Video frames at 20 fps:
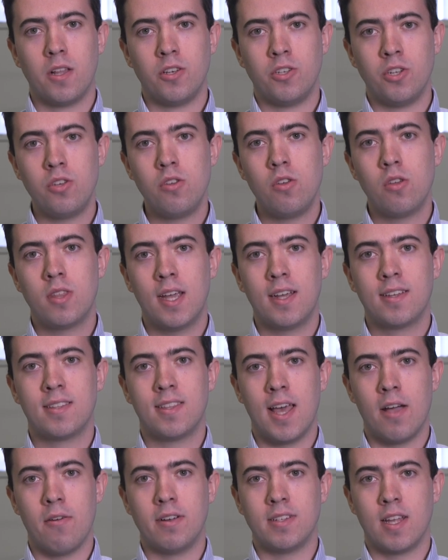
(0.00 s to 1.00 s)
do you think
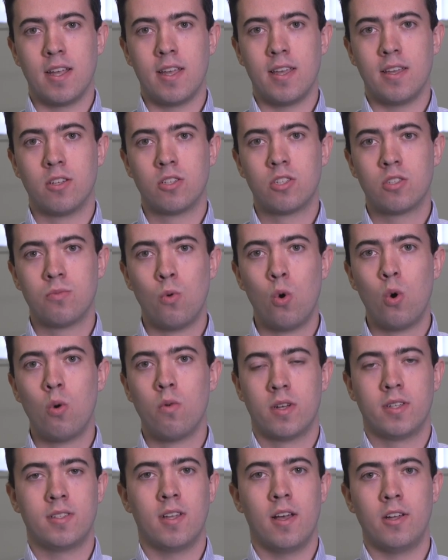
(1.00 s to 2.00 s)
there is a small
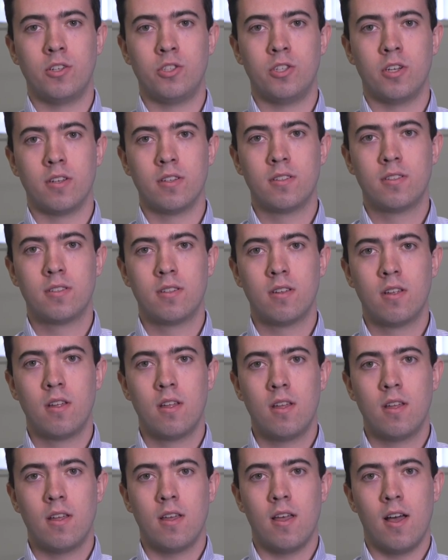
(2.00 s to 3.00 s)
resurgence
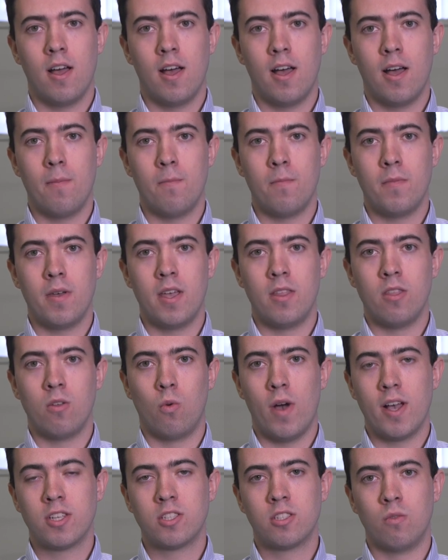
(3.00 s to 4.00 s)
in the
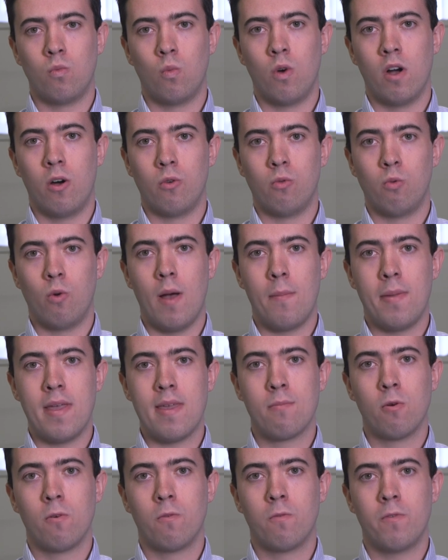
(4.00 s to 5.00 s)
Western world where
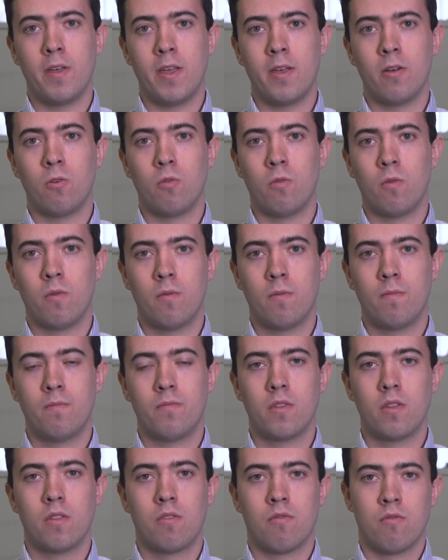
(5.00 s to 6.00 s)
people feel,
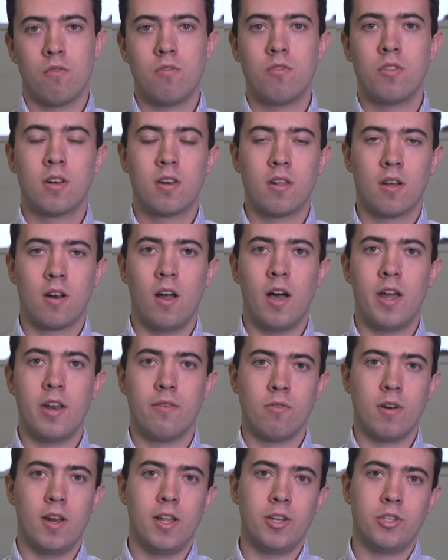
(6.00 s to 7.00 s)
through the decline
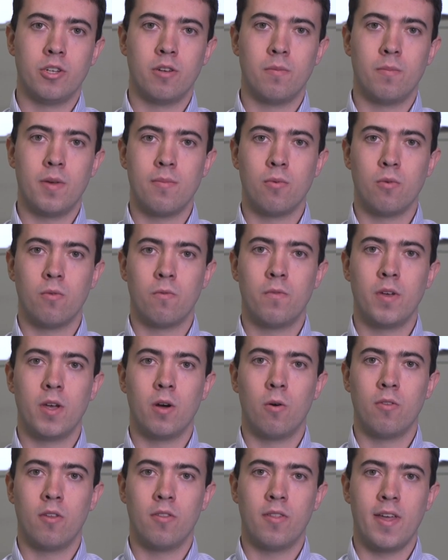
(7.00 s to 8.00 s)
of religion, people
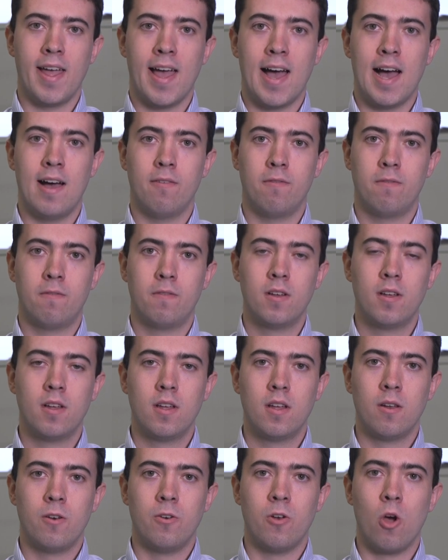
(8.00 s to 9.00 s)
feel that they have
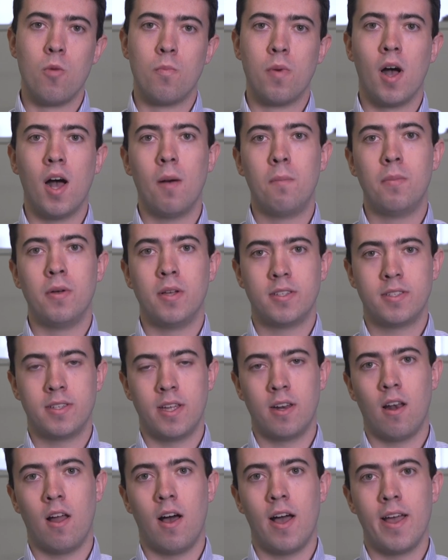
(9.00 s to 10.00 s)
no purpose
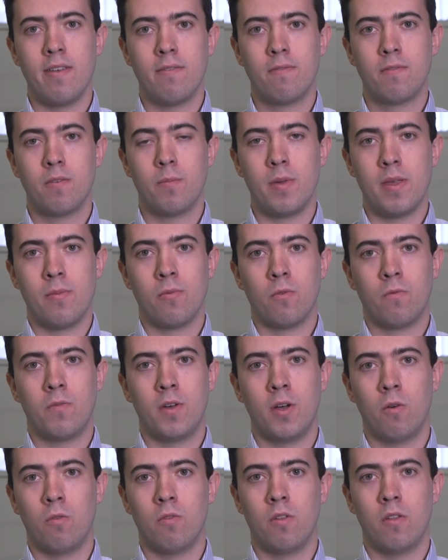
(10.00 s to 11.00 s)
in life, people
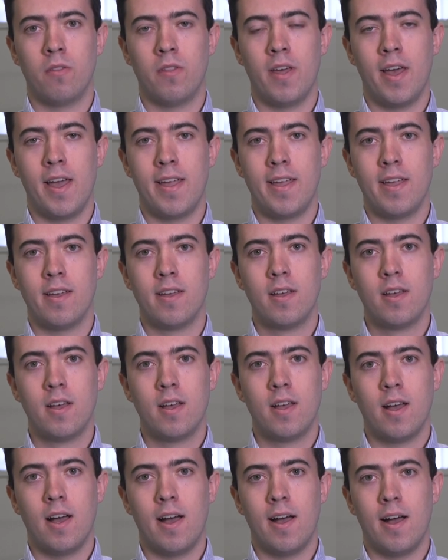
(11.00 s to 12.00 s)
feel that they
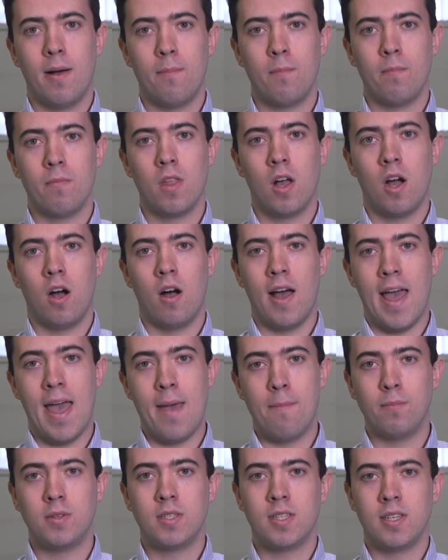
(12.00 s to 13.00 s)
are
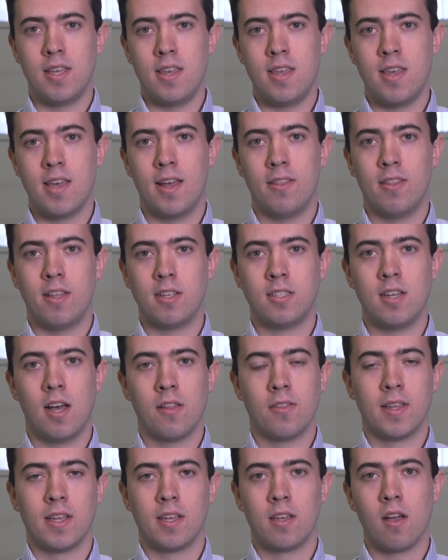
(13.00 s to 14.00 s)
empty and there's
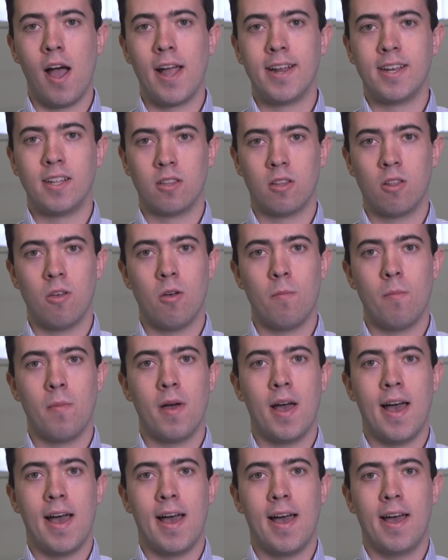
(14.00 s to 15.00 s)
nothing guiding them,
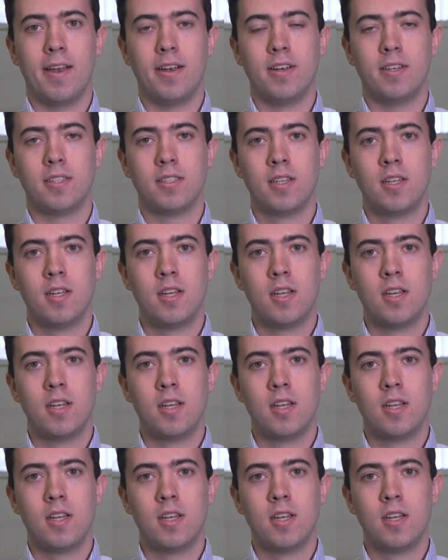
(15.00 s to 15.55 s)
and